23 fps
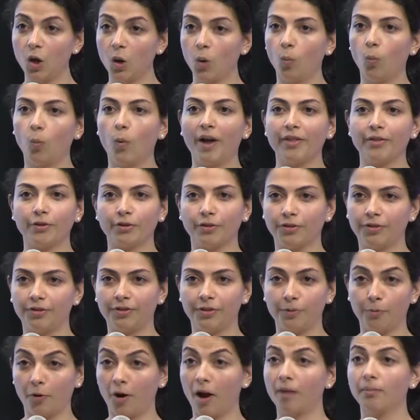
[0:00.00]
whether the
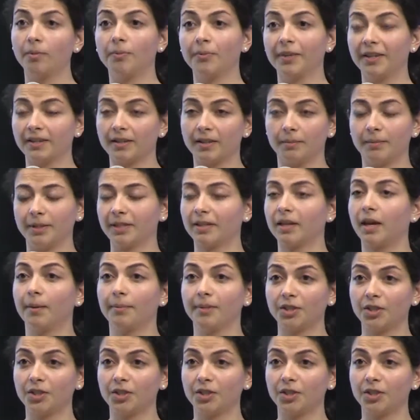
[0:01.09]
problem that somebody's coming